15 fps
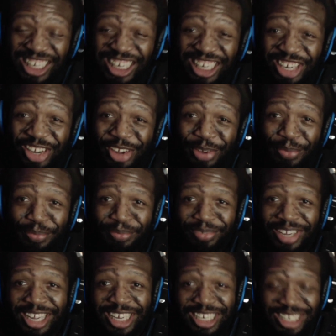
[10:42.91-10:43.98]
um,
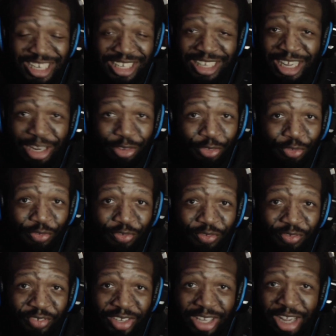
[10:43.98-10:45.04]
and a lot of
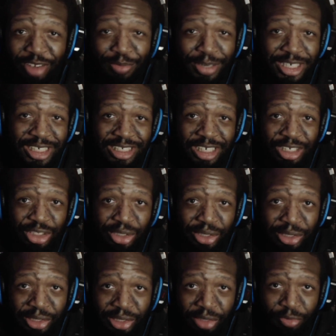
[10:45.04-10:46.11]
a lot of my TikToks
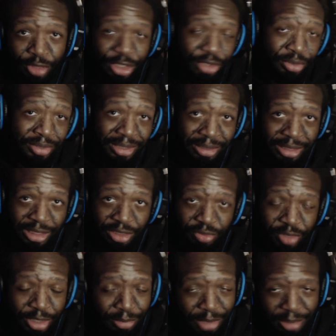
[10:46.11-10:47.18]
are original lyrics
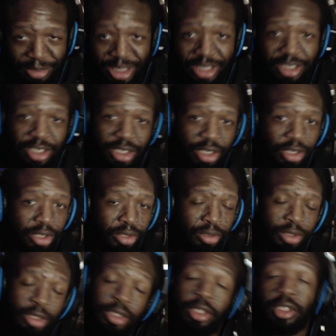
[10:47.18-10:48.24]
written by me. So
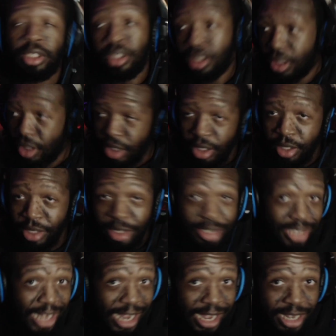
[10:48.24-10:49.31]
there's
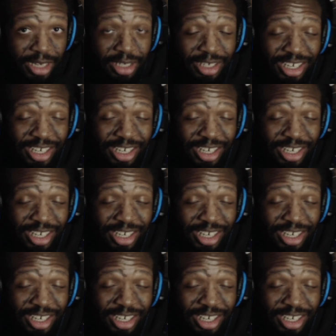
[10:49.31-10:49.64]
that.